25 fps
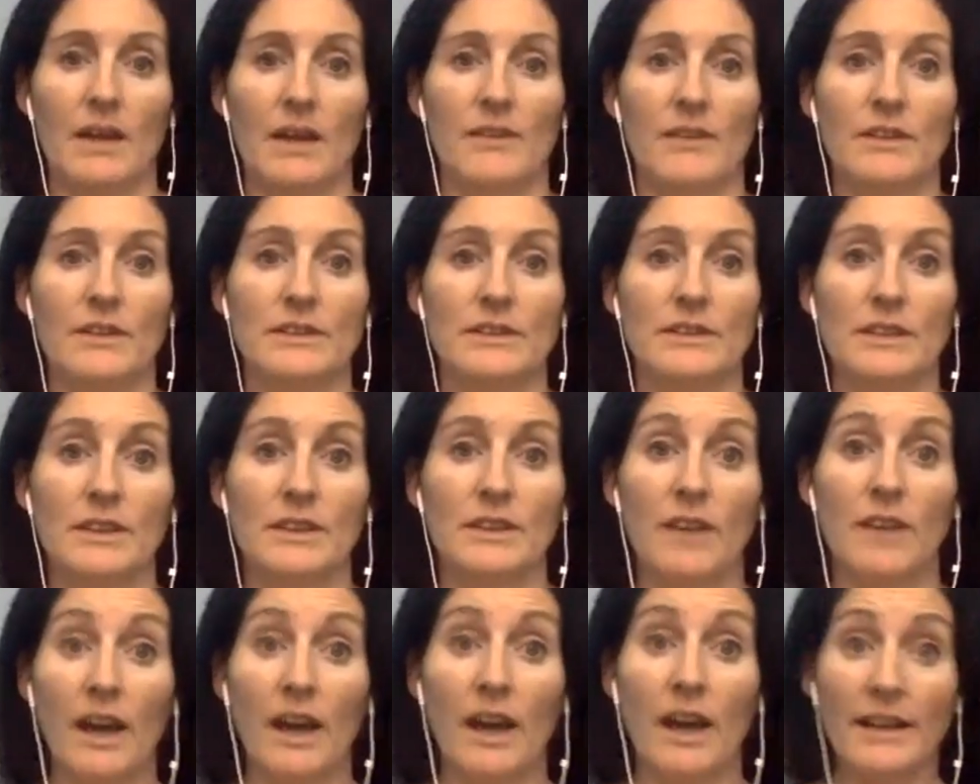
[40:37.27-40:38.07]
There's a
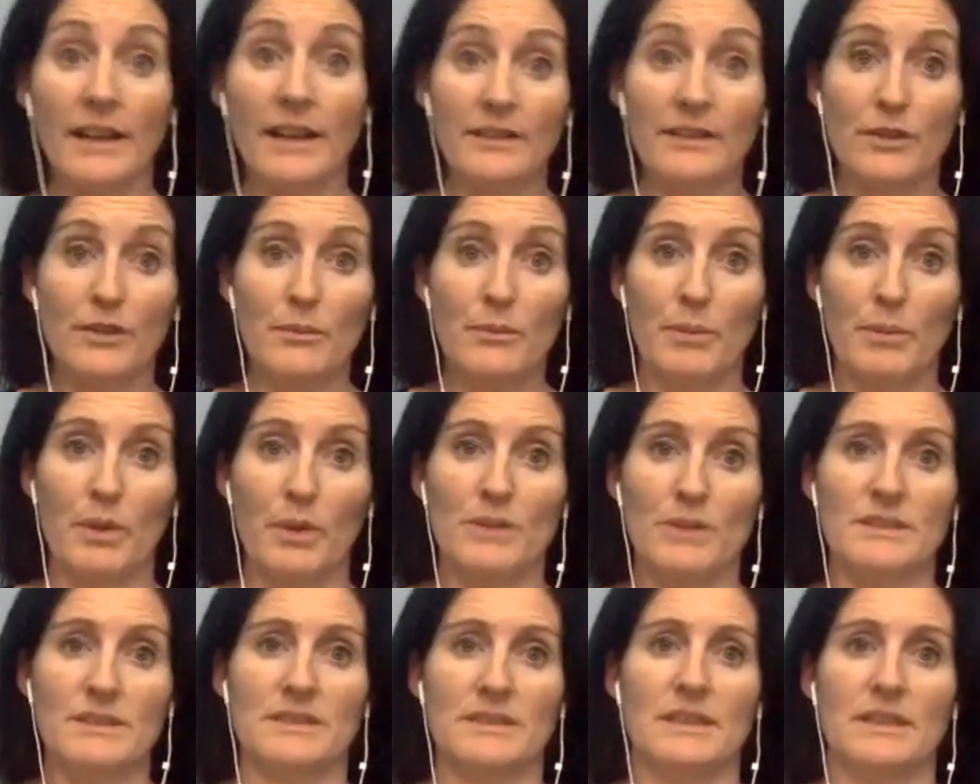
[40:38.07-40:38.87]
lot of different
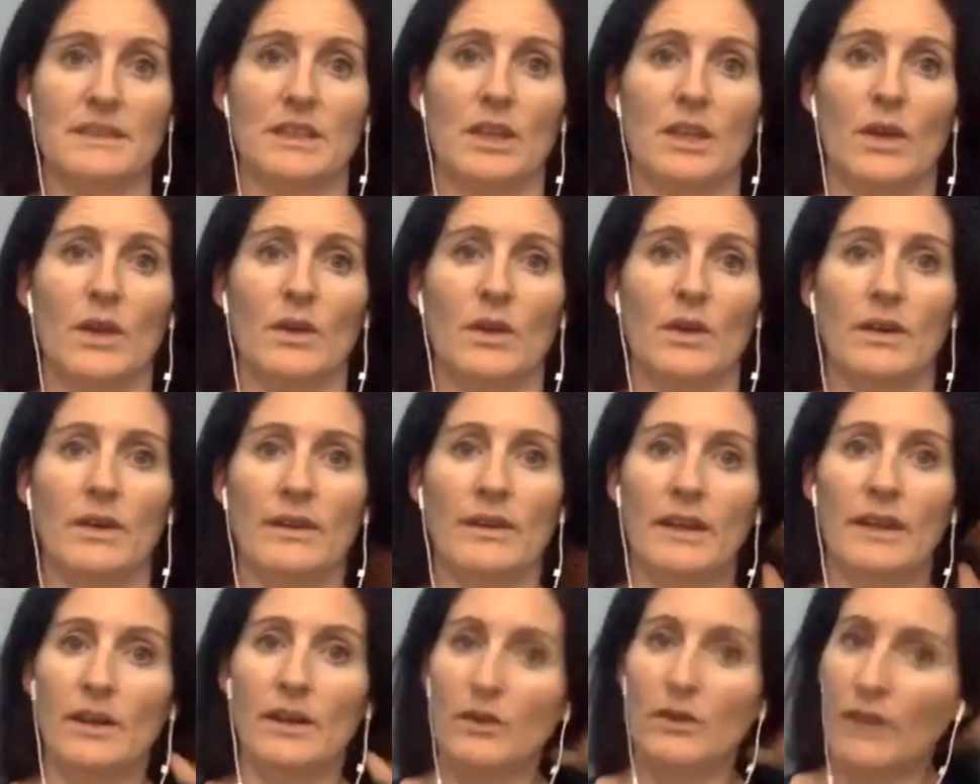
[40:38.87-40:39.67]
poses in yoga
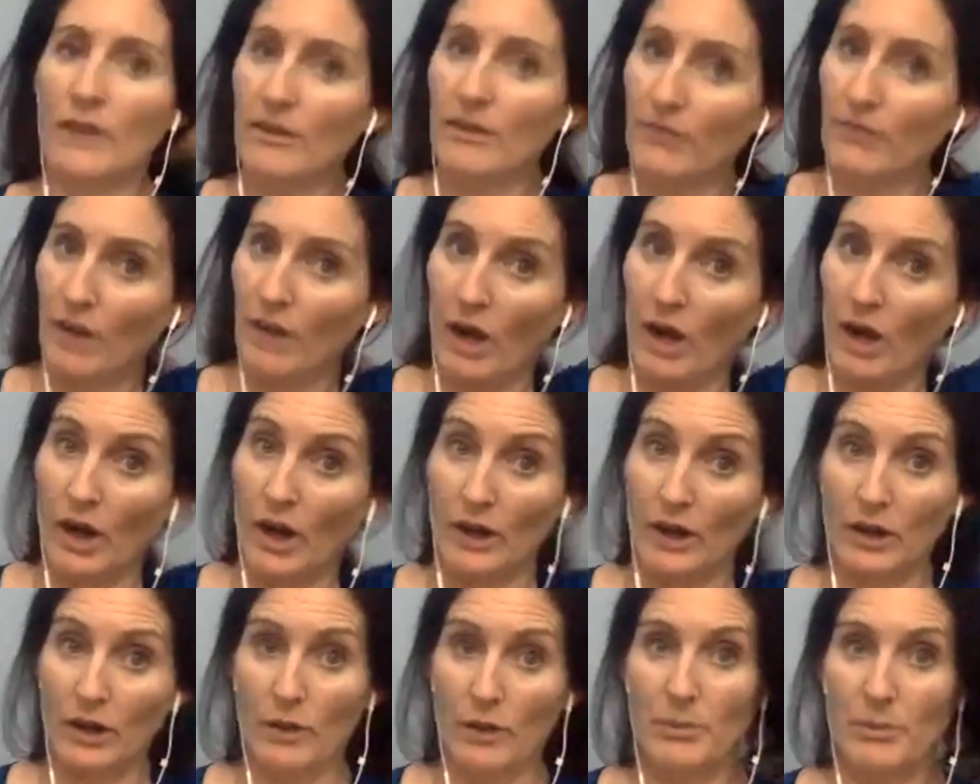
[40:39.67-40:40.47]
that are great for
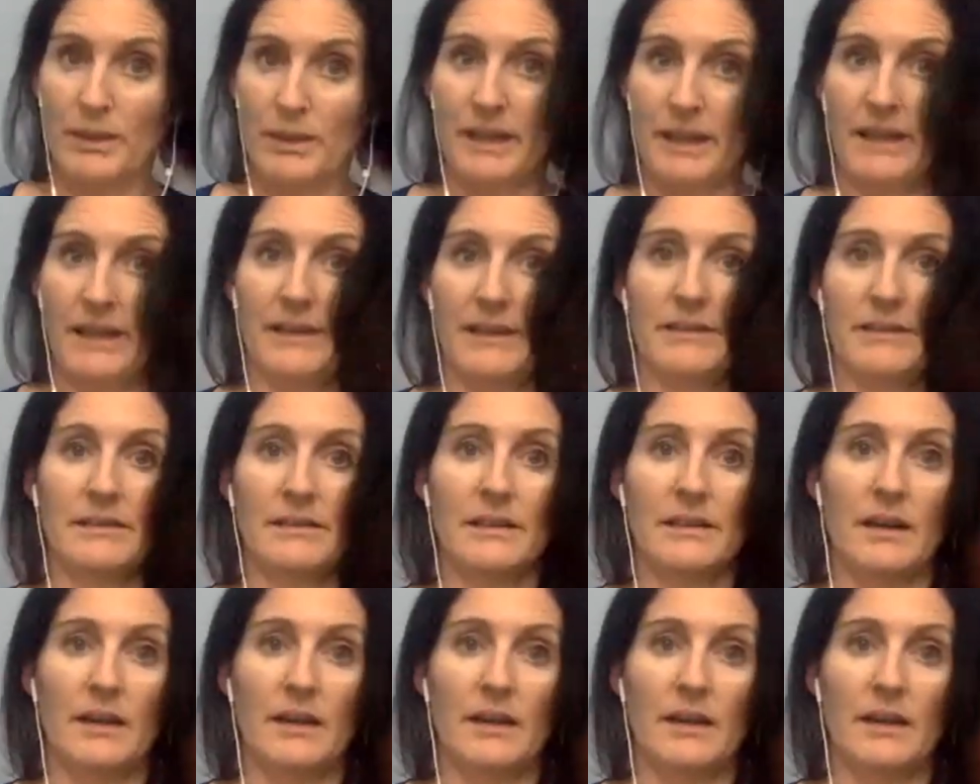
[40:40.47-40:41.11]
heart opening.